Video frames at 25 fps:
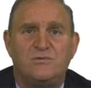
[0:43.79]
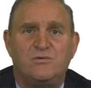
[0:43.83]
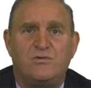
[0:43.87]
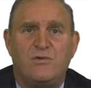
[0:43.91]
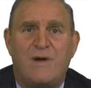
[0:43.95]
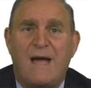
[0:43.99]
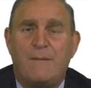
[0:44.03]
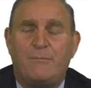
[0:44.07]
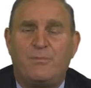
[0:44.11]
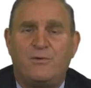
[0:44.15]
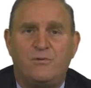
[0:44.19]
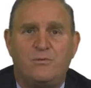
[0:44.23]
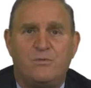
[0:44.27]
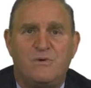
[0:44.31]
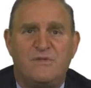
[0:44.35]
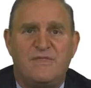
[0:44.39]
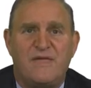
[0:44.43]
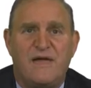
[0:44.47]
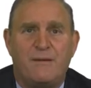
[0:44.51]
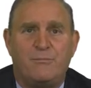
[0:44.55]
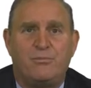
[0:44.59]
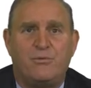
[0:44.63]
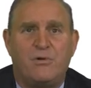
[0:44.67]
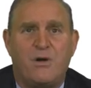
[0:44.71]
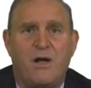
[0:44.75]
grappled with
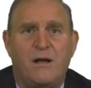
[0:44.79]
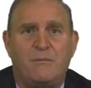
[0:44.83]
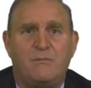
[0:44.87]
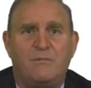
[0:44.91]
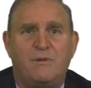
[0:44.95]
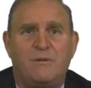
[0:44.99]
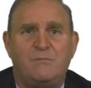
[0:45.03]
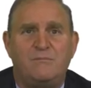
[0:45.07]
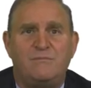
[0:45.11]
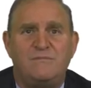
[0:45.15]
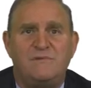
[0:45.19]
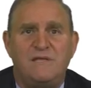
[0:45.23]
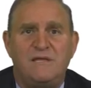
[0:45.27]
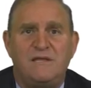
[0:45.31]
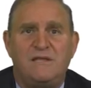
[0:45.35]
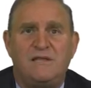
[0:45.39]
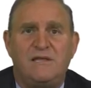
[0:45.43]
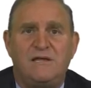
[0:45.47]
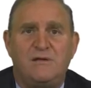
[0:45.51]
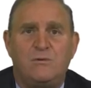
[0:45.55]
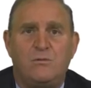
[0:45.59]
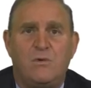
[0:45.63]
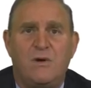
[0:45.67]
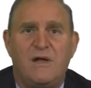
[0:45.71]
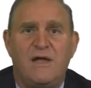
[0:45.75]
that problem,
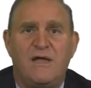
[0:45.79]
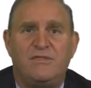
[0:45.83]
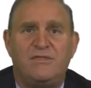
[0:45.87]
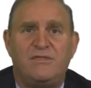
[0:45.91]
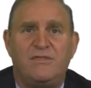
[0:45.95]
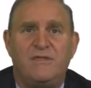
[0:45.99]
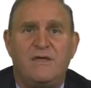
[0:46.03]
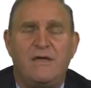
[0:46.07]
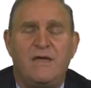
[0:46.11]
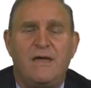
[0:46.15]
dealing with